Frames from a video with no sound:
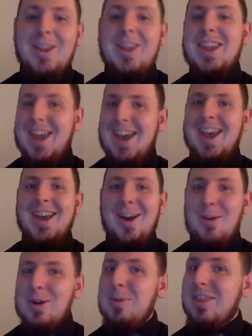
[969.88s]
Yeah,
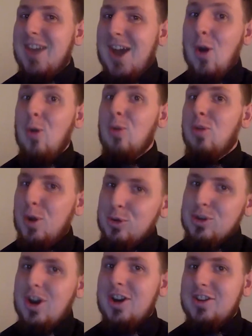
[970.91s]
I want to be that. Oh,
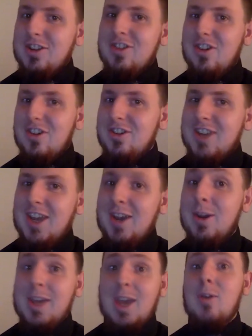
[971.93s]
those guys in our own
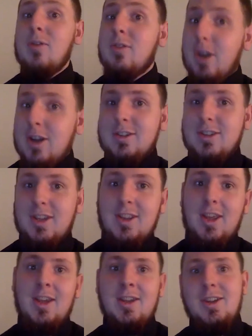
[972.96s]
town. Okay, we've got to see
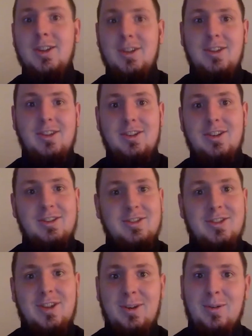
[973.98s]
that.
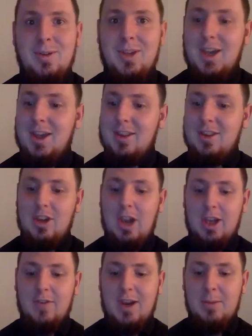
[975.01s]
So yeah, there's a lot
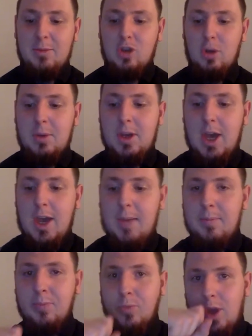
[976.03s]
of developments coming
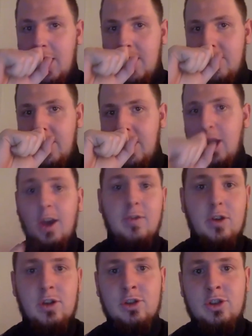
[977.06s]
on the live
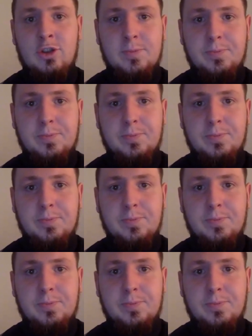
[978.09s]
launch.